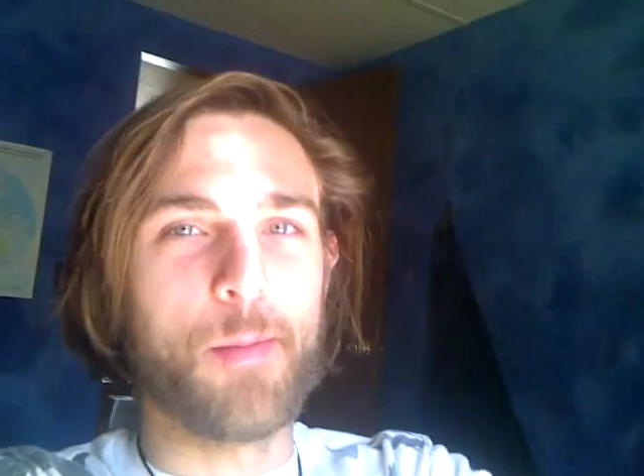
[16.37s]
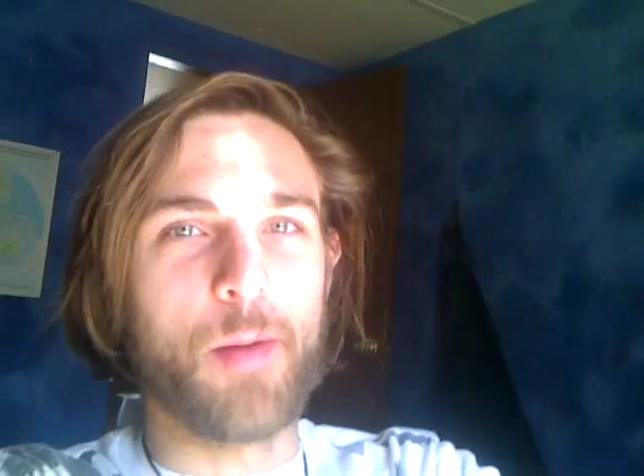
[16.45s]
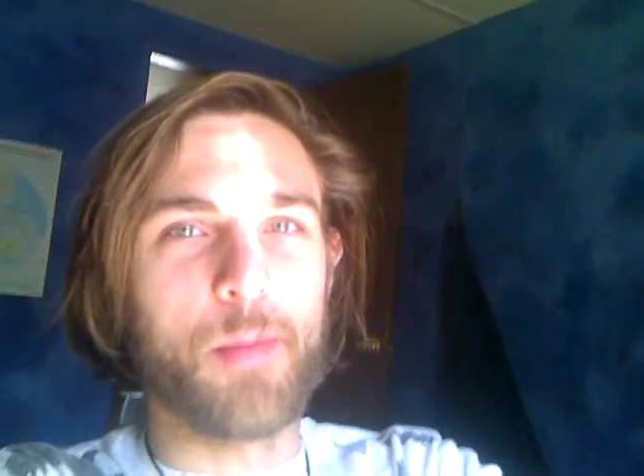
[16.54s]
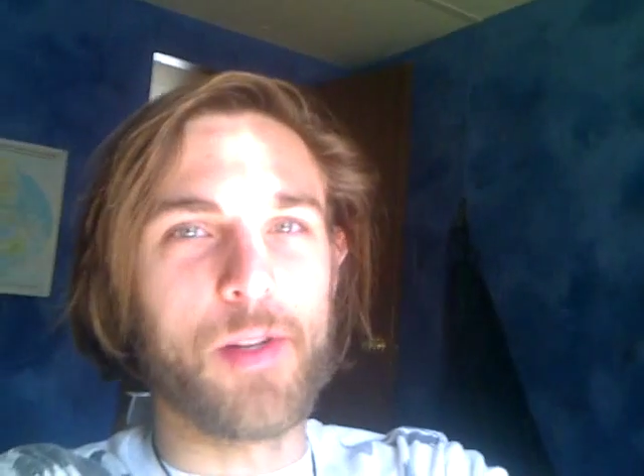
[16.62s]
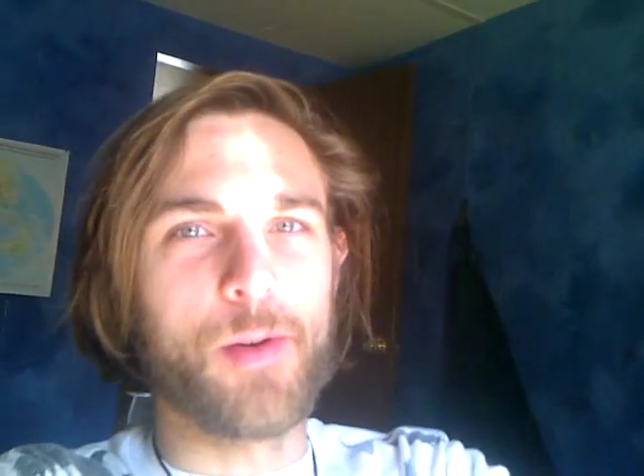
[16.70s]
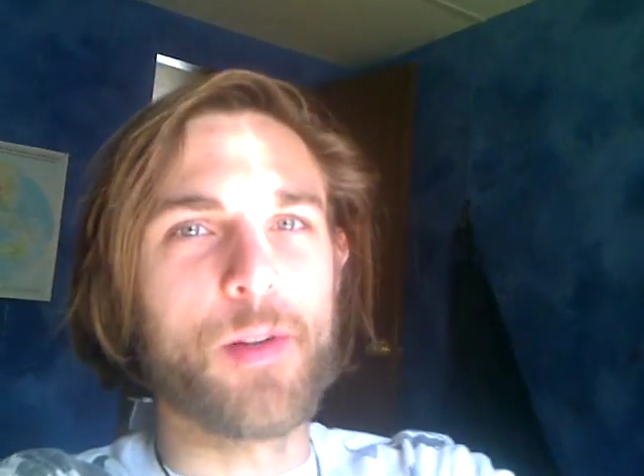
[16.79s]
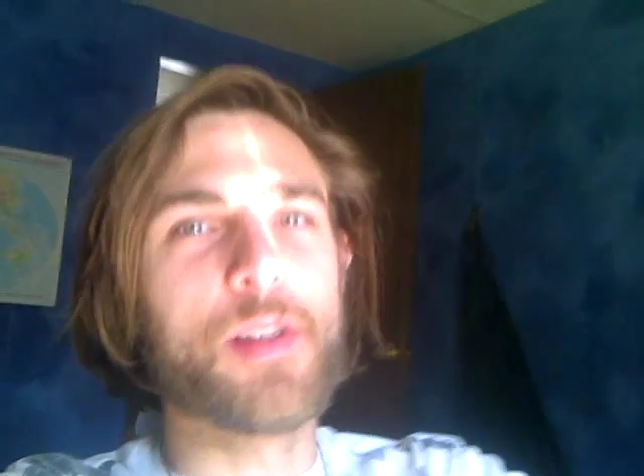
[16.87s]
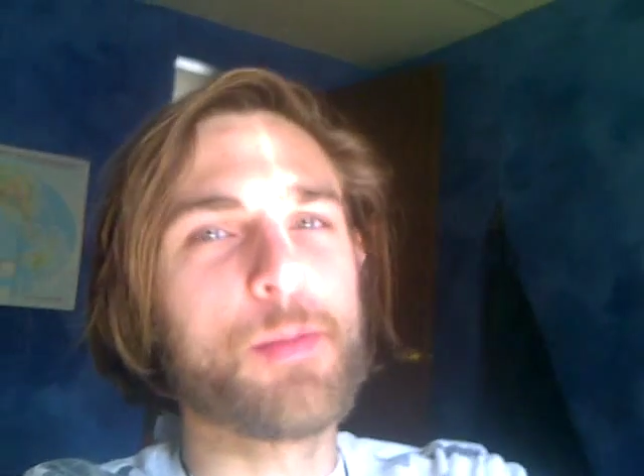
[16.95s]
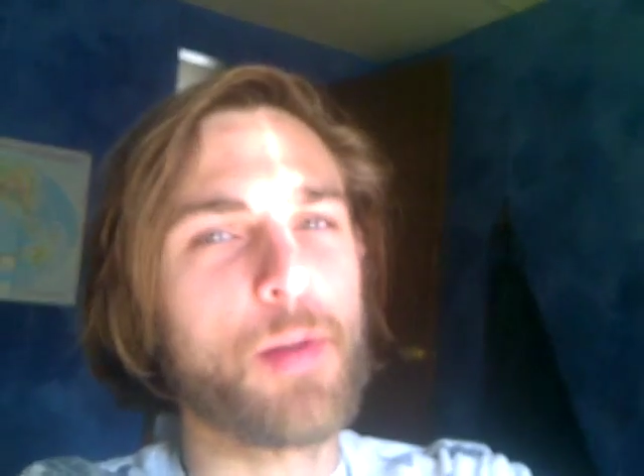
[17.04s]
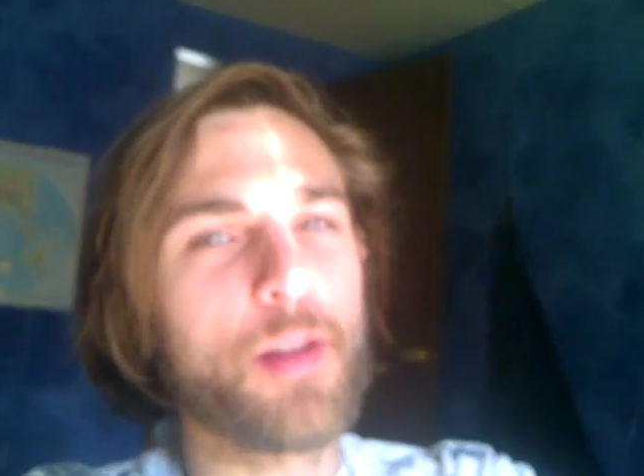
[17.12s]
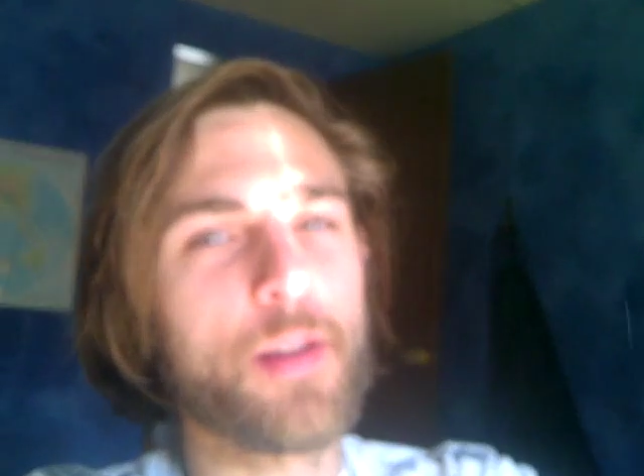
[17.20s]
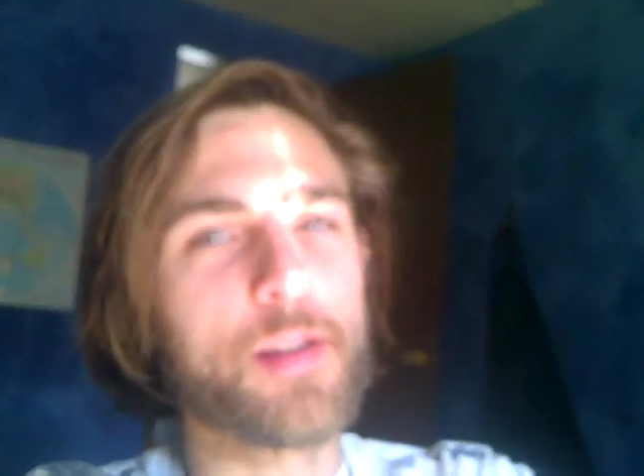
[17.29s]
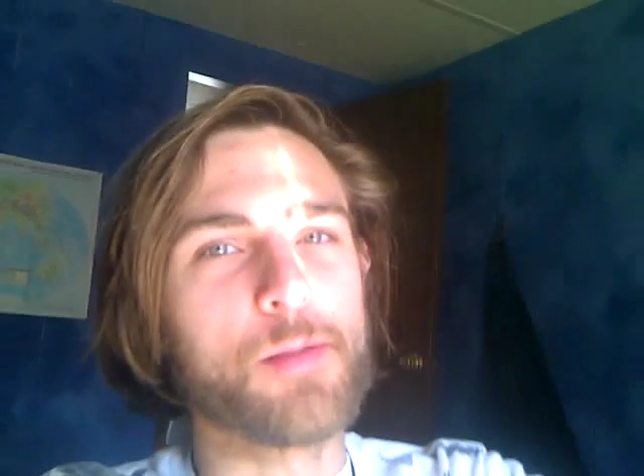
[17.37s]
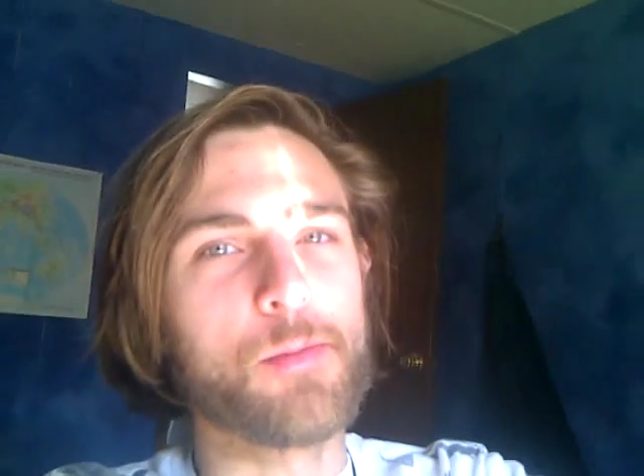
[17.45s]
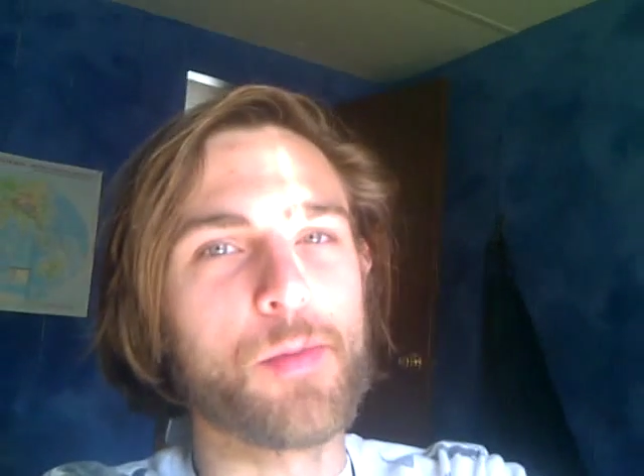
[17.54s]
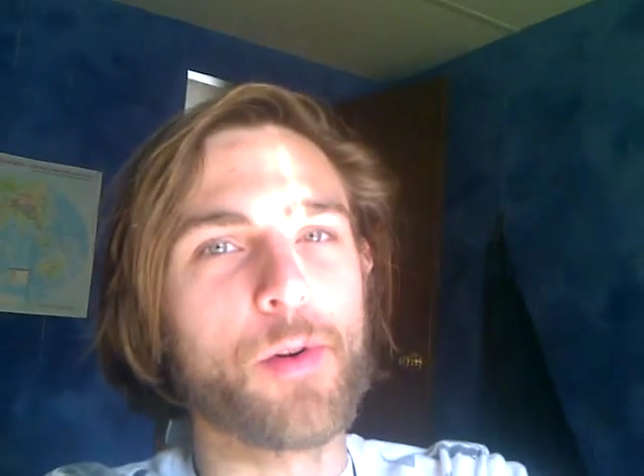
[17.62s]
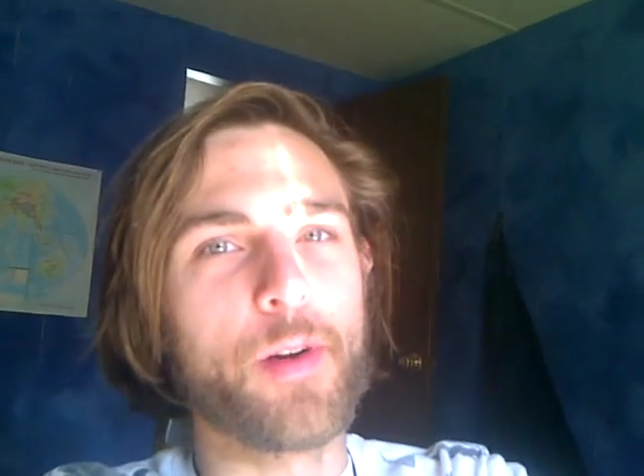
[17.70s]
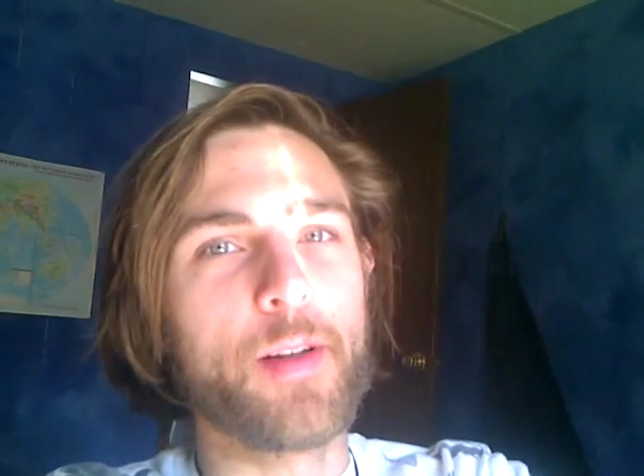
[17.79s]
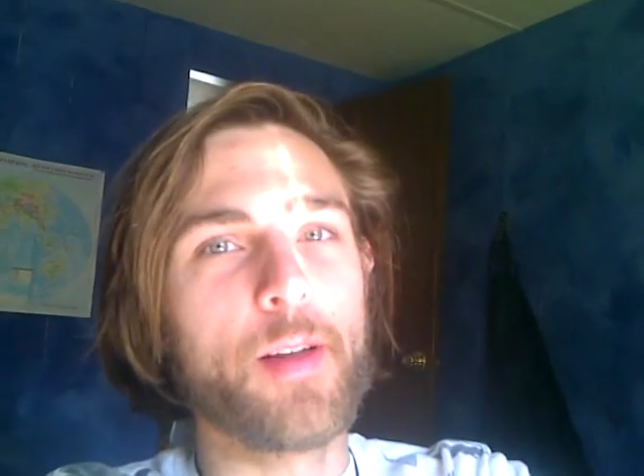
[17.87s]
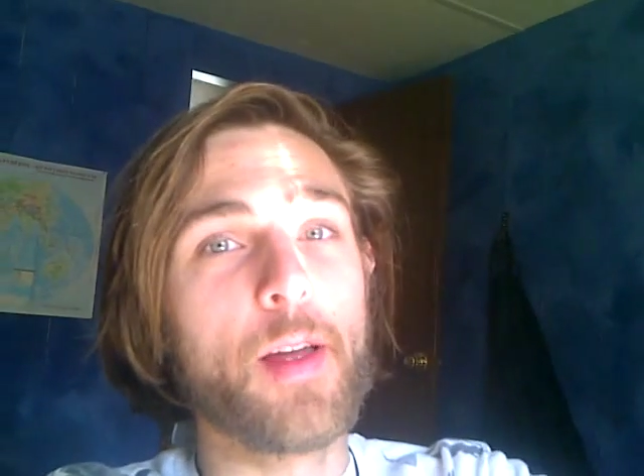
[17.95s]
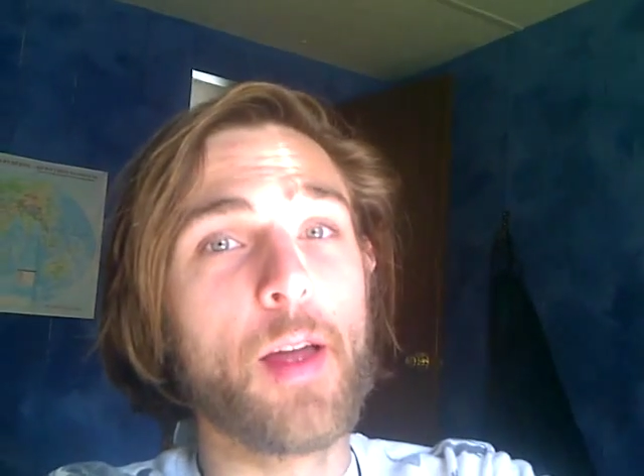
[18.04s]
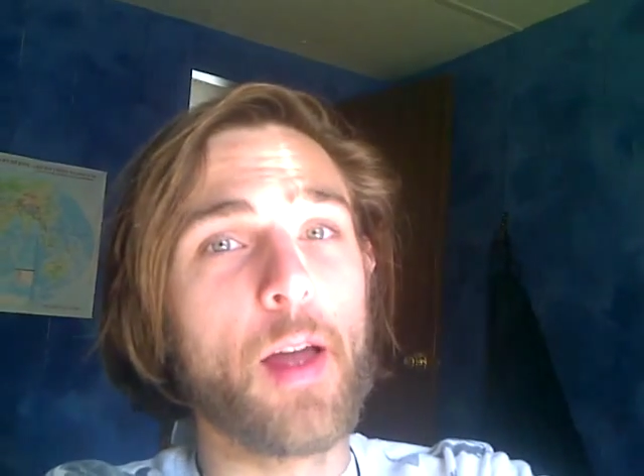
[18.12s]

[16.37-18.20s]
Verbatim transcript: about me doing this, but I think it's important.